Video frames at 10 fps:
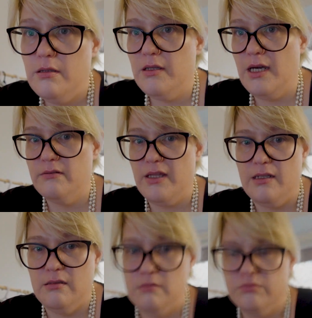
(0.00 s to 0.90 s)

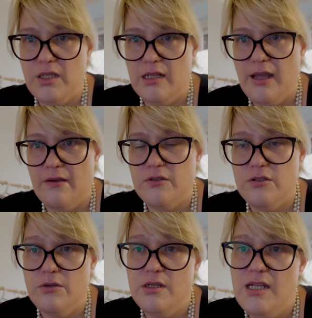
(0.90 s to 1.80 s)
That'll have to
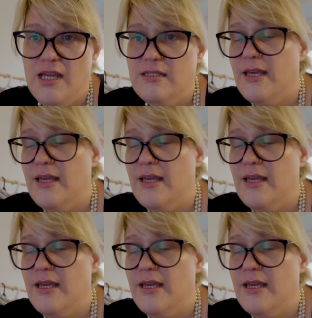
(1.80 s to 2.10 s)
do. And yes,